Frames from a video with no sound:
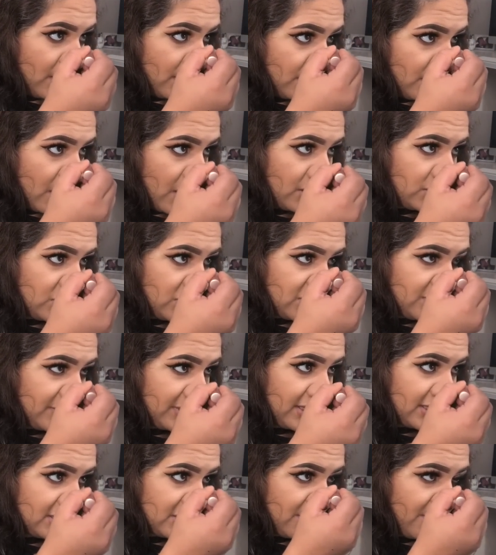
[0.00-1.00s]
Not just
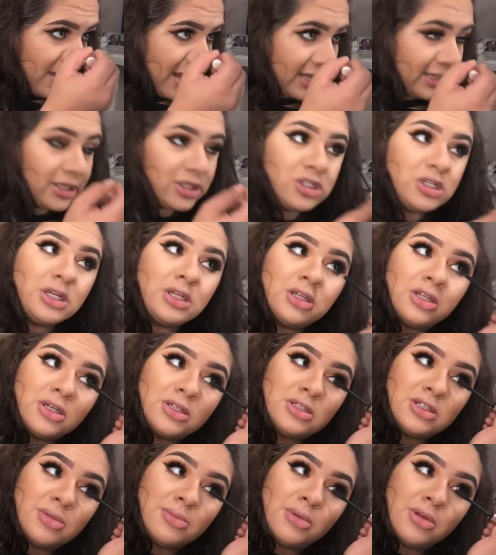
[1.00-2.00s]
because the packaging
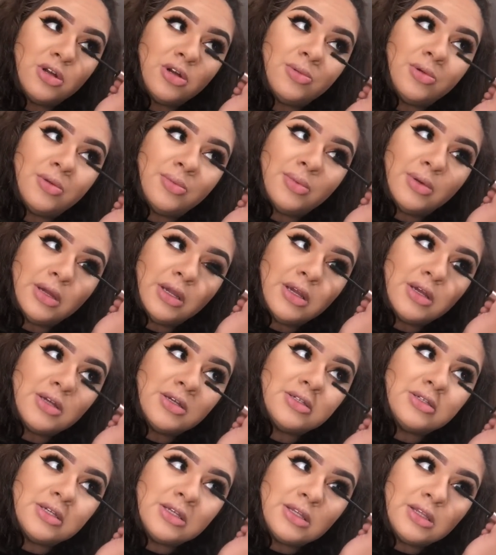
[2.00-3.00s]
looks similar, but
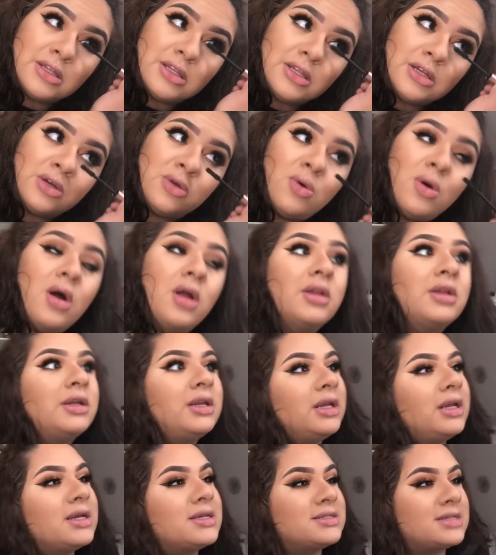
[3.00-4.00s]
because the
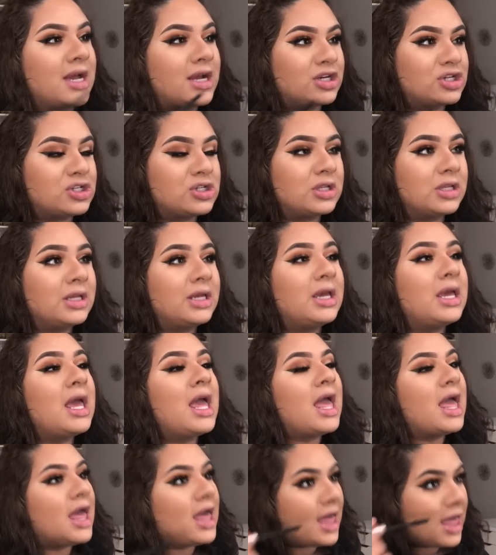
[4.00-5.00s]
quality is actually
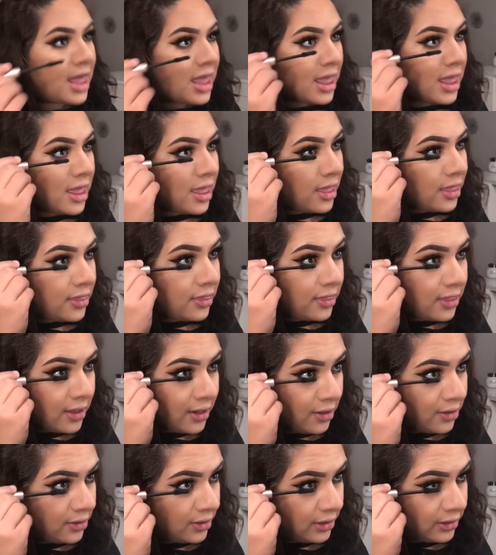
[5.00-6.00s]

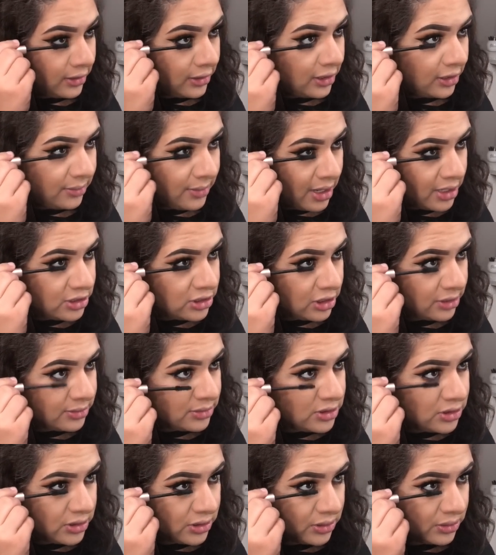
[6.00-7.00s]
there and can match
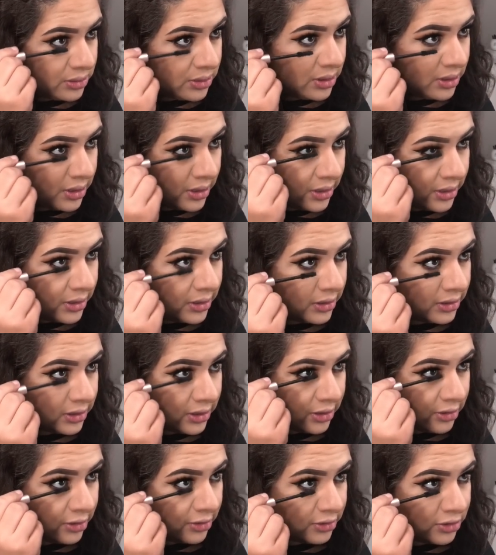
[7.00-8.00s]
up to
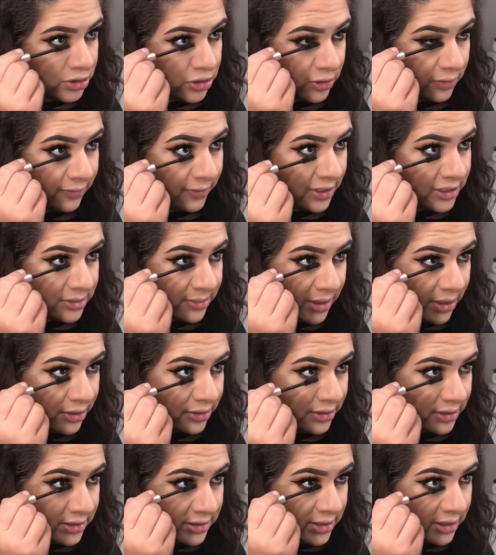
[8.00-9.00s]
the Too Faced Better
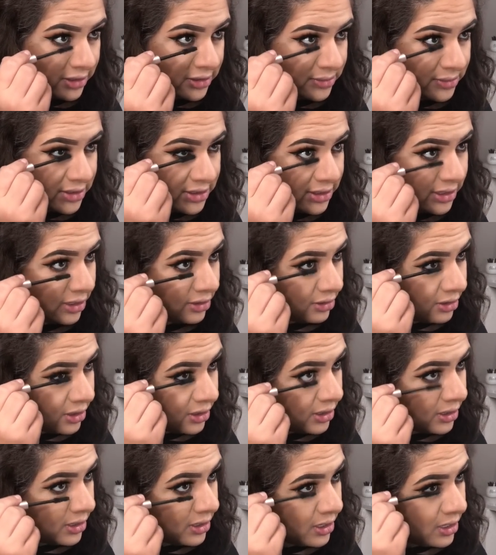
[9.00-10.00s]
Than Sex
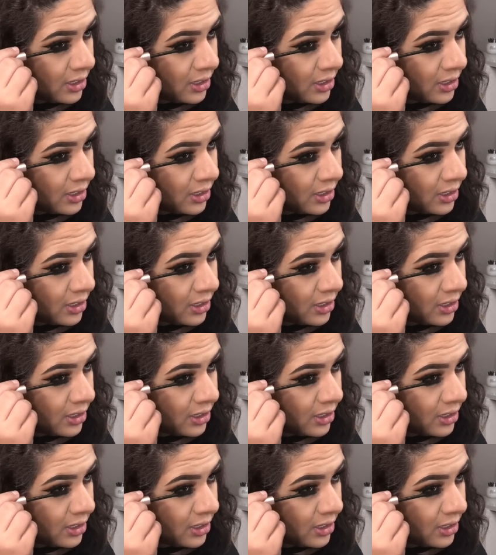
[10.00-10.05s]
mascara.